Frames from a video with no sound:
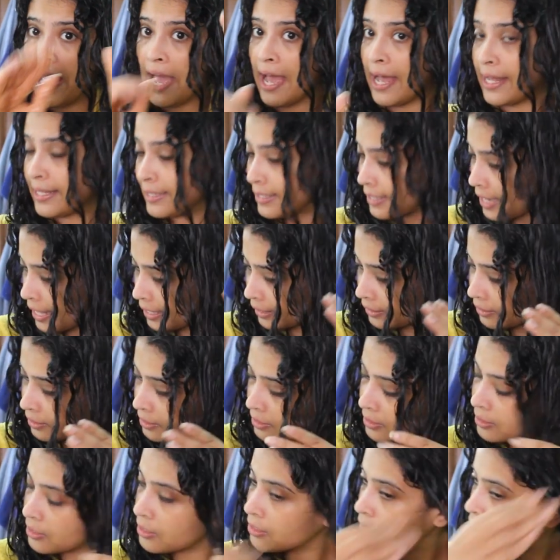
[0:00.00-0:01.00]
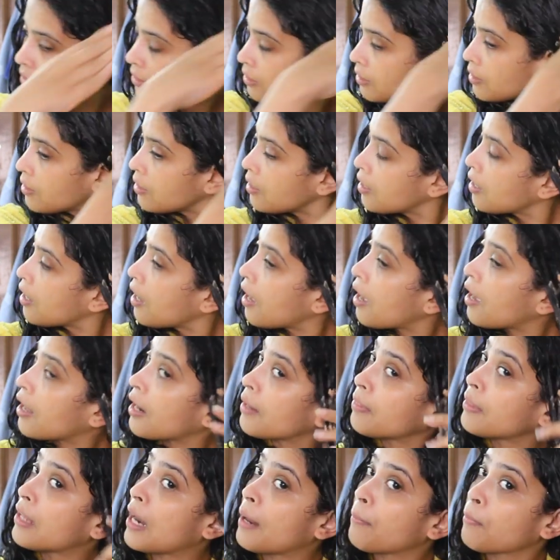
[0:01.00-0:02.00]
my hands like this,
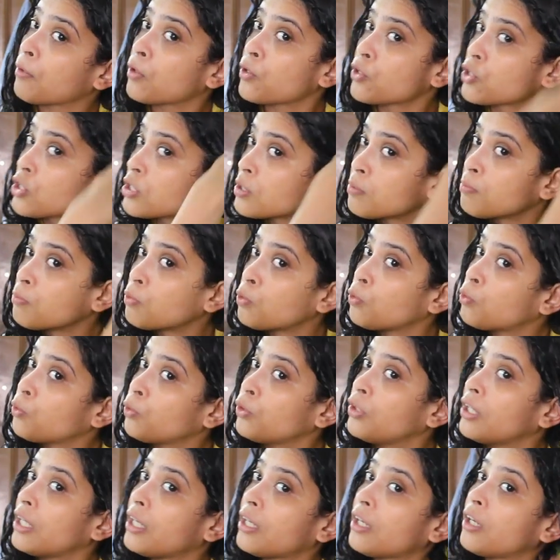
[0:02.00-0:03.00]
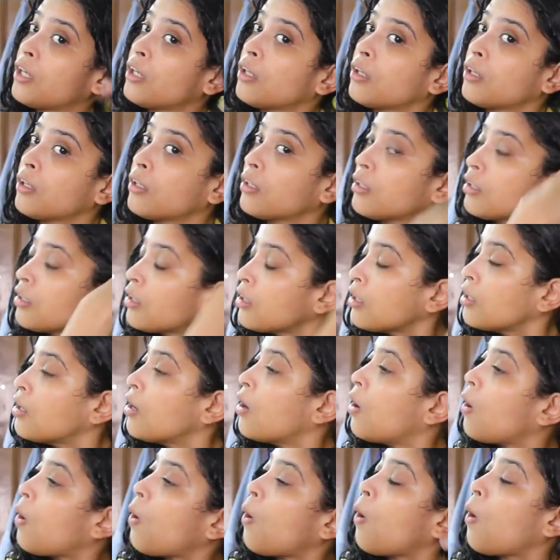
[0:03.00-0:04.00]
and then I'm gonna smooth it
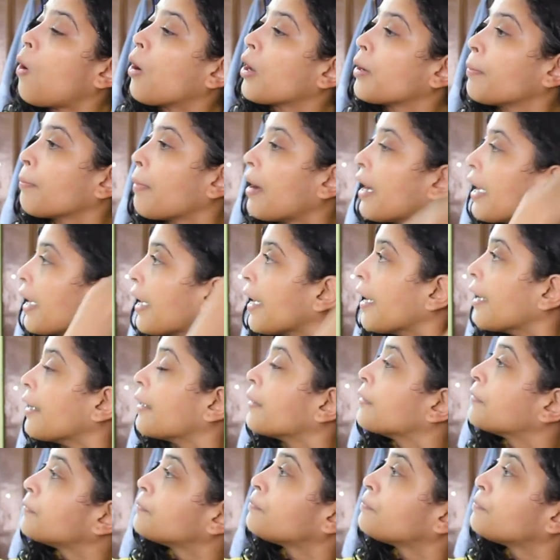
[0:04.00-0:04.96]
on my hair.